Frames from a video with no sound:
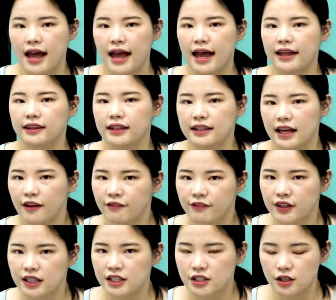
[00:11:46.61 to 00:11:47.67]
And the
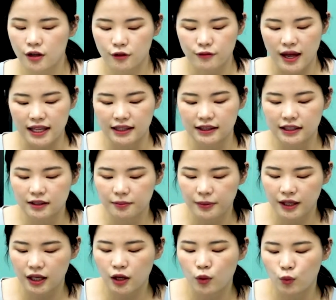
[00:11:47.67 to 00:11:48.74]
definition of
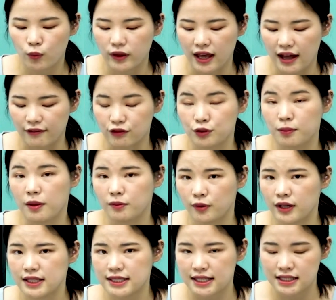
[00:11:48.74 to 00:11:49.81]
enthalpy we have to
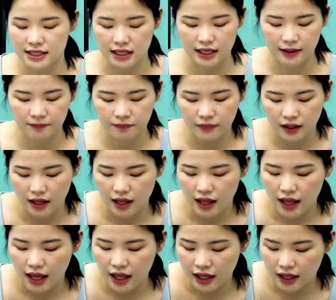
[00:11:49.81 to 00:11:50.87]
memorize this time:
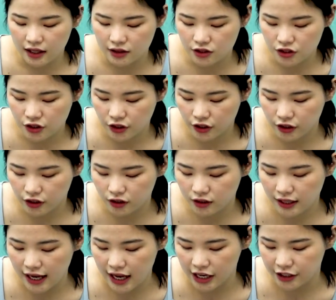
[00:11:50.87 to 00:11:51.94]

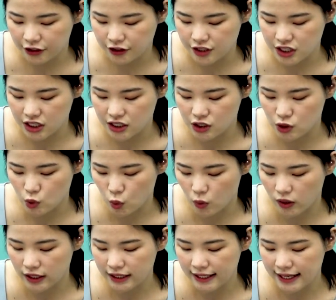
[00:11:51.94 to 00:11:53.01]
internal energy
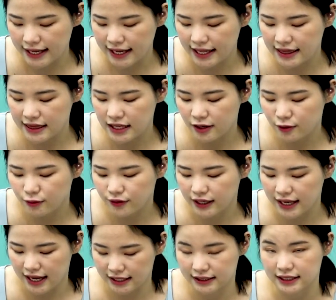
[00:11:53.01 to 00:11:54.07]
stored in the
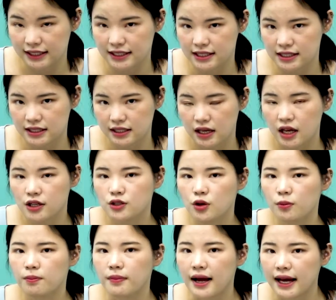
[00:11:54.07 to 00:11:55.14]
reactants. So
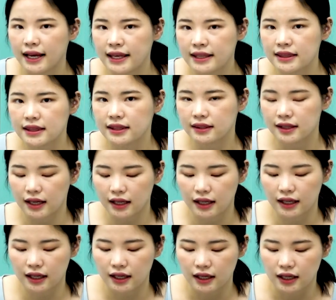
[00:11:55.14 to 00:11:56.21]
mind
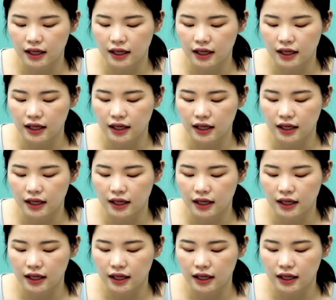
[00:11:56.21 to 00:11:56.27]
the